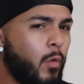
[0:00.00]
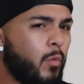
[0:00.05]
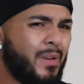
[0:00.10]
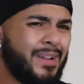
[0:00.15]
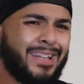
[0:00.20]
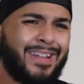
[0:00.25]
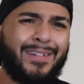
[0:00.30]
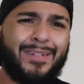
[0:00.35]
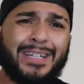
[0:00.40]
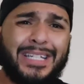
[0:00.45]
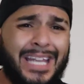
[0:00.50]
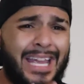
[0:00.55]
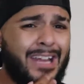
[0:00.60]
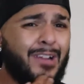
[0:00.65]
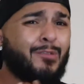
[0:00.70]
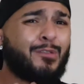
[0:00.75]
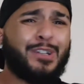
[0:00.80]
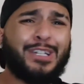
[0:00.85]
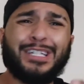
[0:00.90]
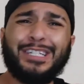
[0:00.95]
Or when their
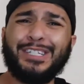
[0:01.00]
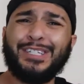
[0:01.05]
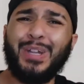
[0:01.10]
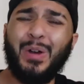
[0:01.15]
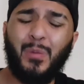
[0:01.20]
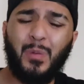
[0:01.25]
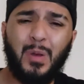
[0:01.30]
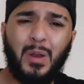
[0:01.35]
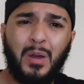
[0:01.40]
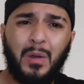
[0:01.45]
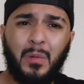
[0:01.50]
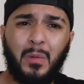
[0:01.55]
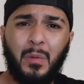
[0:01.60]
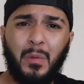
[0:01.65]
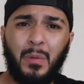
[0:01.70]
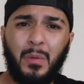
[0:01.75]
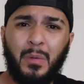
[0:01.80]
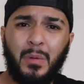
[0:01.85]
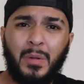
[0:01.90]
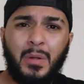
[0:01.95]
integrity is so
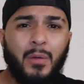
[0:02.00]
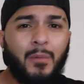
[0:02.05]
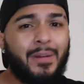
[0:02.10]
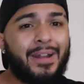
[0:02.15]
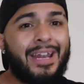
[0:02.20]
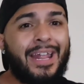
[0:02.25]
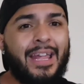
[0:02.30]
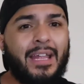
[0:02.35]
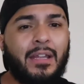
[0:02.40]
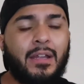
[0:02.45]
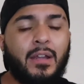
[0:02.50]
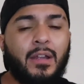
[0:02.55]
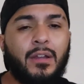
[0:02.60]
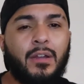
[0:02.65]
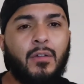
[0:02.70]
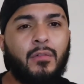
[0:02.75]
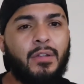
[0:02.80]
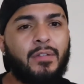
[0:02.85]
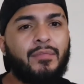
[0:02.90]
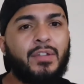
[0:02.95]
low? When they
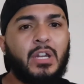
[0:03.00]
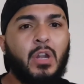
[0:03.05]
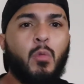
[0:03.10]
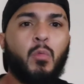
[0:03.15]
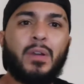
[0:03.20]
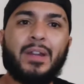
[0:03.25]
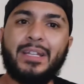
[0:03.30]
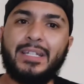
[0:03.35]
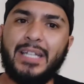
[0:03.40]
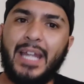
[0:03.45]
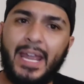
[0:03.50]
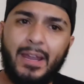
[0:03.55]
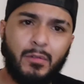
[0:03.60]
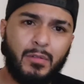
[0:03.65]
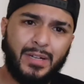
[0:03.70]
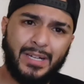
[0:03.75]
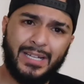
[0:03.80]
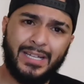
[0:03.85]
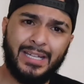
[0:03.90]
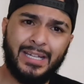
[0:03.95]
don't even know where
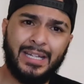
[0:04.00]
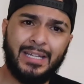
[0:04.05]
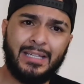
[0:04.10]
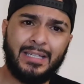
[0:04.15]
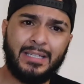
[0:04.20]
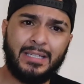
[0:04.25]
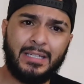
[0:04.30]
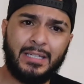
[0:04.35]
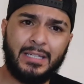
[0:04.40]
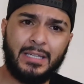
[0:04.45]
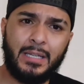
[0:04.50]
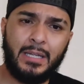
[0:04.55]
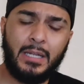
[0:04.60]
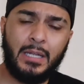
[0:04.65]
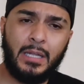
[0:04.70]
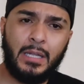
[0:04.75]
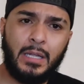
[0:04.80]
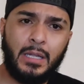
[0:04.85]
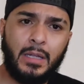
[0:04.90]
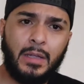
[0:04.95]
integrity is?
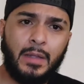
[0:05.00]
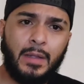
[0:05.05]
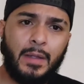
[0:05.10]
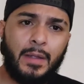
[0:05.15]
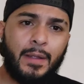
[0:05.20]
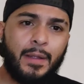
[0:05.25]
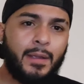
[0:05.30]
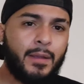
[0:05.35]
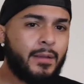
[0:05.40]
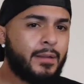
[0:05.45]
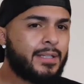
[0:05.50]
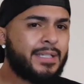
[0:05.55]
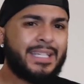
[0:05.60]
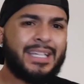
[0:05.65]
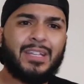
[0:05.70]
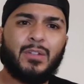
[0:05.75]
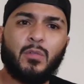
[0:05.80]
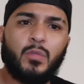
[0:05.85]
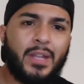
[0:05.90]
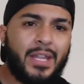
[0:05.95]

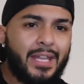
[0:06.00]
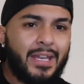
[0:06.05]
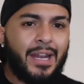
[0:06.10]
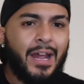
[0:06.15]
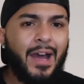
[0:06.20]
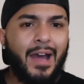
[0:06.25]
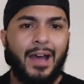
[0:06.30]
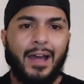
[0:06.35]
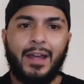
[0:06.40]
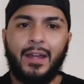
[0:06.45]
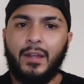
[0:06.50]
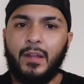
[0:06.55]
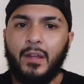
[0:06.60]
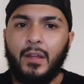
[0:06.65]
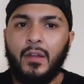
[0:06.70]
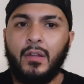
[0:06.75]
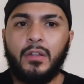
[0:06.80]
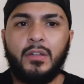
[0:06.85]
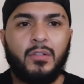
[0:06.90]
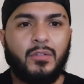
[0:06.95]
See, you cannot
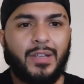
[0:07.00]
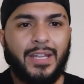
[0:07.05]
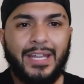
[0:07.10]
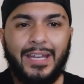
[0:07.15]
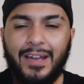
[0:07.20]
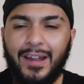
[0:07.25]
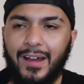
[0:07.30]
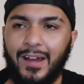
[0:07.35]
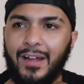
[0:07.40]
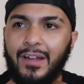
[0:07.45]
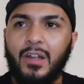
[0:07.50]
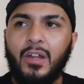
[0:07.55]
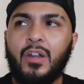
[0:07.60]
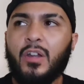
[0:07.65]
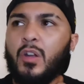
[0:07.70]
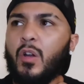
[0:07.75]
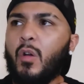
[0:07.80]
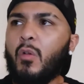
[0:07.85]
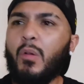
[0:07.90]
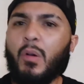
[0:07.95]

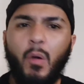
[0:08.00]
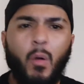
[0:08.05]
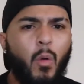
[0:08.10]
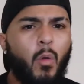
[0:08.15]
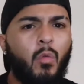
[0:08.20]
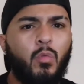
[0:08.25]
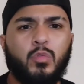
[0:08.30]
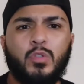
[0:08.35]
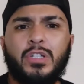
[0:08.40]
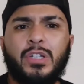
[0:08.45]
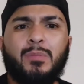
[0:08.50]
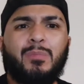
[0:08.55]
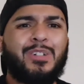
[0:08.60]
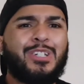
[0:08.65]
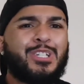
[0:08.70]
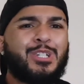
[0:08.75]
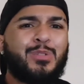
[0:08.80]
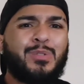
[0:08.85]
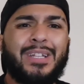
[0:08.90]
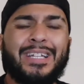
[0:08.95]
go and hold
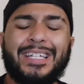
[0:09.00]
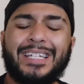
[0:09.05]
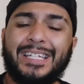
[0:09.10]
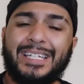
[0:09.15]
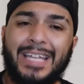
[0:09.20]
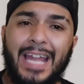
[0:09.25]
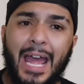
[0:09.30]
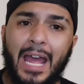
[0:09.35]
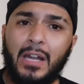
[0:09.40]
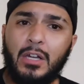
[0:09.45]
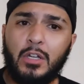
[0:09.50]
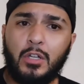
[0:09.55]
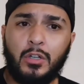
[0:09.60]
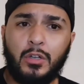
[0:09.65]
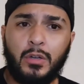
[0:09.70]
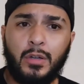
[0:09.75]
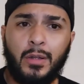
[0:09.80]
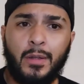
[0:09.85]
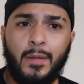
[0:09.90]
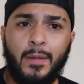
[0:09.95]
someone to the
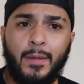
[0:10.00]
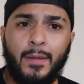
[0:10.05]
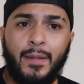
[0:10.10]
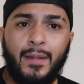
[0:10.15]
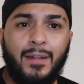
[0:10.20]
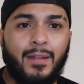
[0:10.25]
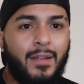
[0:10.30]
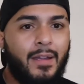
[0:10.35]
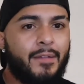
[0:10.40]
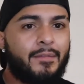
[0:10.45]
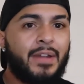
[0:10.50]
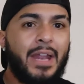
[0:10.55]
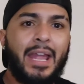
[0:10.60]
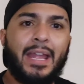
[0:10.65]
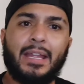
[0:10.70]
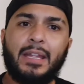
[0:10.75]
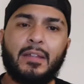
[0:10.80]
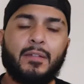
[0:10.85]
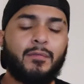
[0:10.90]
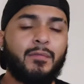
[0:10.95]
standard if
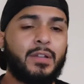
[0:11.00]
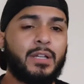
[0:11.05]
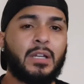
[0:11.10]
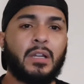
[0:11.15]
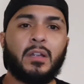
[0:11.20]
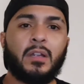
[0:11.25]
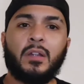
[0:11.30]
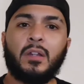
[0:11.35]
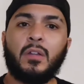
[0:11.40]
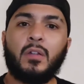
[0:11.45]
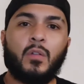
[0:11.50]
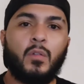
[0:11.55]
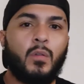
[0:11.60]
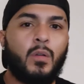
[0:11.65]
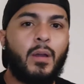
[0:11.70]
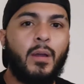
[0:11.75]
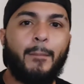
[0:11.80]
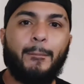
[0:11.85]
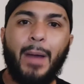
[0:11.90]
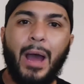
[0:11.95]
they ain't even
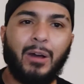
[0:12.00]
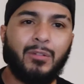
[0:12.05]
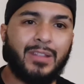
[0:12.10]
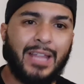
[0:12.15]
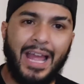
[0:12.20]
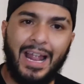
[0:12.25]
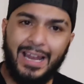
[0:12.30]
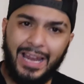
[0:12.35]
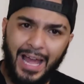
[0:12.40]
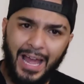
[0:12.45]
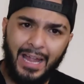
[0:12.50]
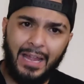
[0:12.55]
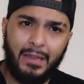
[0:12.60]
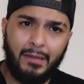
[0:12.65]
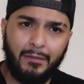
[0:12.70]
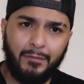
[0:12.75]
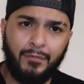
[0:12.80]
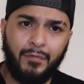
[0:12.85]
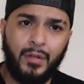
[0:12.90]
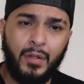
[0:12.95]
about that
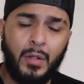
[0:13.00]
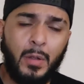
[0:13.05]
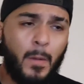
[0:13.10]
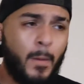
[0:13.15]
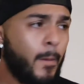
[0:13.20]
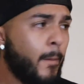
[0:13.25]
life.